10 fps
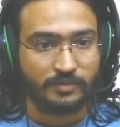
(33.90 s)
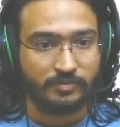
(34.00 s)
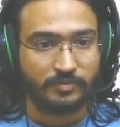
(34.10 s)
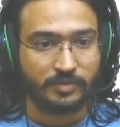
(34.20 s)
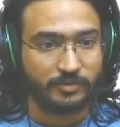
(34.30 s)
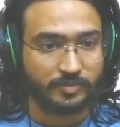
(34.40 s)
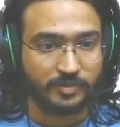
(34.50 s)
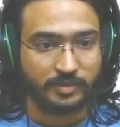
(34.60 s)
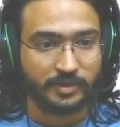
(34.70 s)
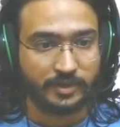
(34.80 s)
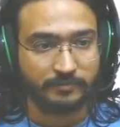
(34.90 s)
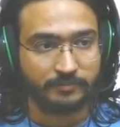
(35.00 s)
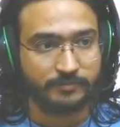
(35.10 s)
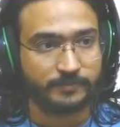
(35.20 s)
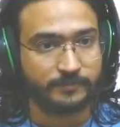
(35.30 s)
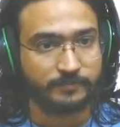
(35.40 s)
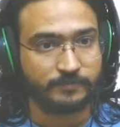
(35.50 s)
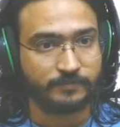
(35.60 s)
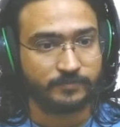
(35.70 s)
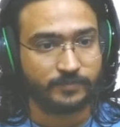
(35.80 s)
So open that up.
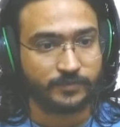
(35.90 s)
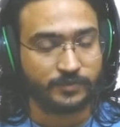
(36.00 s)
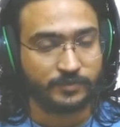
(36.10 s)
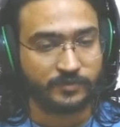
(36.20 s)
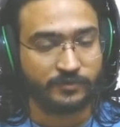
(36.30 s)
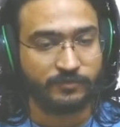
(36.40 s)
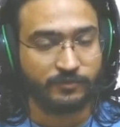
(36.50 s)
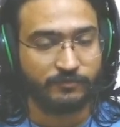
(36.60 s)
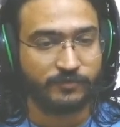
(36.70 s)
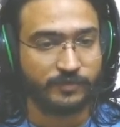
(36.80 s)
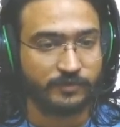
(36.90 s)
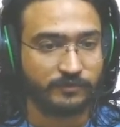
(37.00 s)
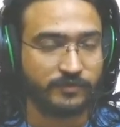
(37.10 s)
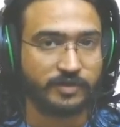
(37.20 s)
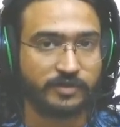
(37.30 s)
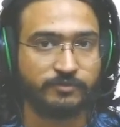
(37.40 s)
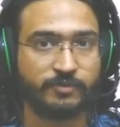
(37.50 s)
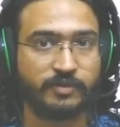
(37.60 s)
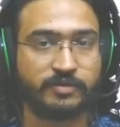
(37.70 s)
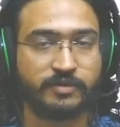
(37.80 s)
So if you've worked
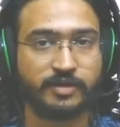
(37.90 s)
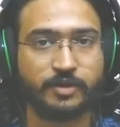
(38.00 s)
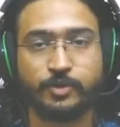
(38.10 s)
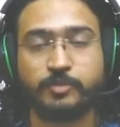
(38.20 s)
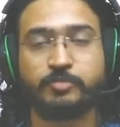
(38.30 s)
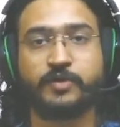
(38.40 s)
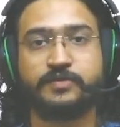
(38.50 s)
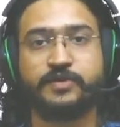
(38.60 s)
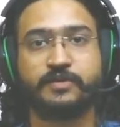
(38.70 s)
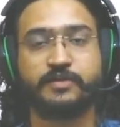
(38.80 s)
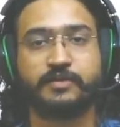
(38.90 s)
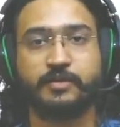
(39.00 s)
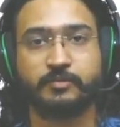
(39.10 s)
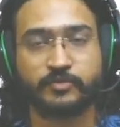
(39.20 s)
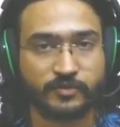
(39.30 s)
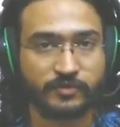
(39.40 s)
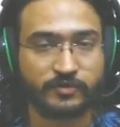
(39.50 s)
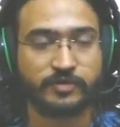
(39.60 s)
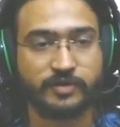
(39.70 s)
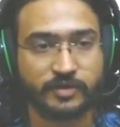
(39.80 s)
with Node project, I'm
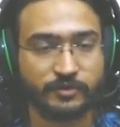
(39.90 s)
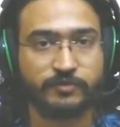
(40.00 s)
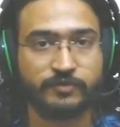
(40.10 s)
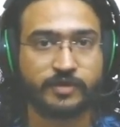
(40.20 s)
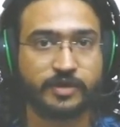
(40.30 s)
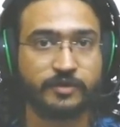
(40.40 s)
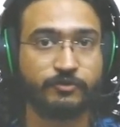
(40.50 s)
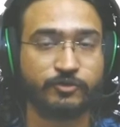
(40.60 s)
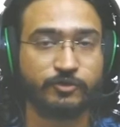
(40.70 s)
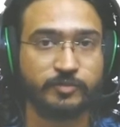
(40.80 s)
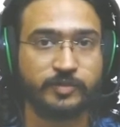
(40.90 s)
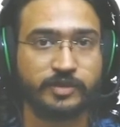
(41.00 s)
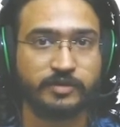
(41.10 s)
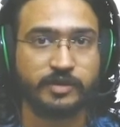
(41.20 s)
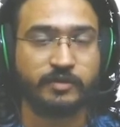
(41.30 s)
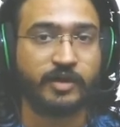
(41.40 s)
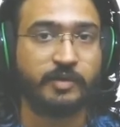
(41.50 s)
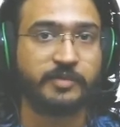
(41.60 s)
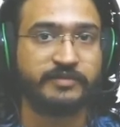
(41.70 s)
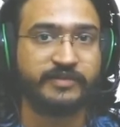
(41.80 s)
sure you've consumed
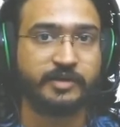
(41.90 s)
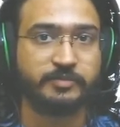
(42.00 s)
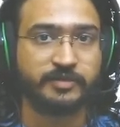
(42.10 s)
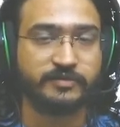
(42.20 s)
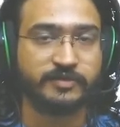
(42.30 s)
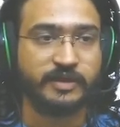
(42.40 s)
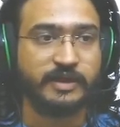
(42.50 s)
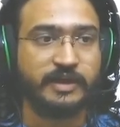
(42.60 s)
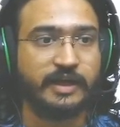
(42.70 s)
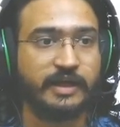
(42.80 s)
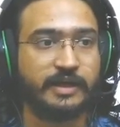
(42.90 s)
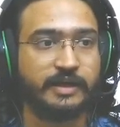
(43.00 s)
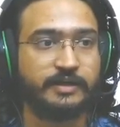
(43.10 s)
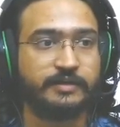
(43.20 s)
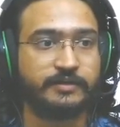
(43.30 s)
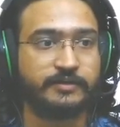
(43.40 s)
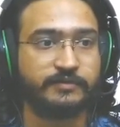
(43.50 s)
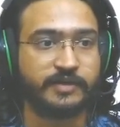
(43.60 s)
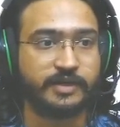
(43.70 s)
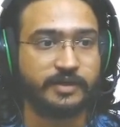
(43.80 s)
environment variables, and the
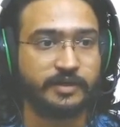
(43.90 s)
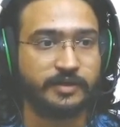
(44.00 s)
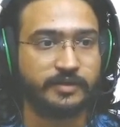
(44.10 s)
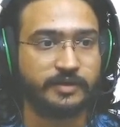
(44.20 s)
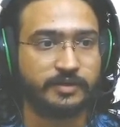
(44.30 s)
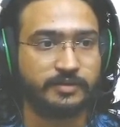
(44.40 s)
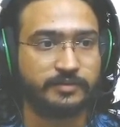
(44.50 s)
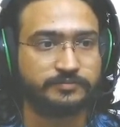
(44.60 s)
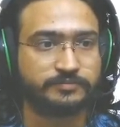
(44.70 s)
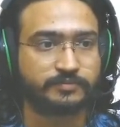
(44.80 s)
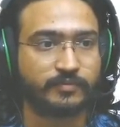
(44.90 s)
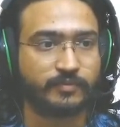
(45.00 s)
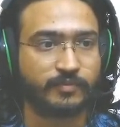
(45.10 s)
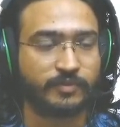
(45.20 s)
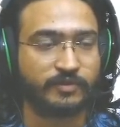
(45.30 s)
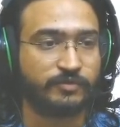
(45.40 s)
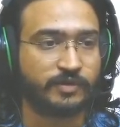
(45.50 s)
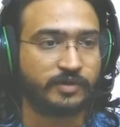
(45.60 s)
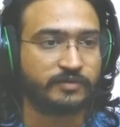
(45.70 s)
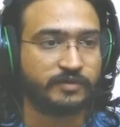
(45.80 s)
way this
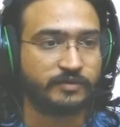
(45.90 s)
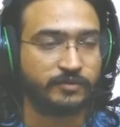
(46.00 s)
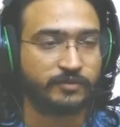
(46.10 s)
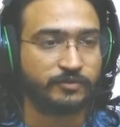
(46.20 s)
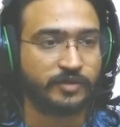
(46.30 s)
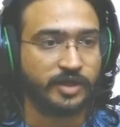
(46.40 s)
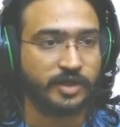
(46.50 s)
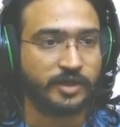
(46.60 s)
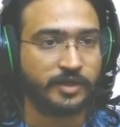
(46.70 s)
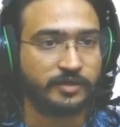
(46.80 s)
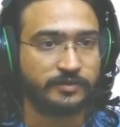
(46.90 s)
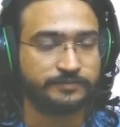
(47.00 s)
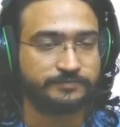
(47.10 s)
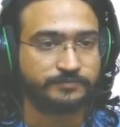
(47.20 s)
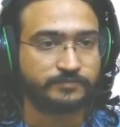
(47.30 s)
works is usually so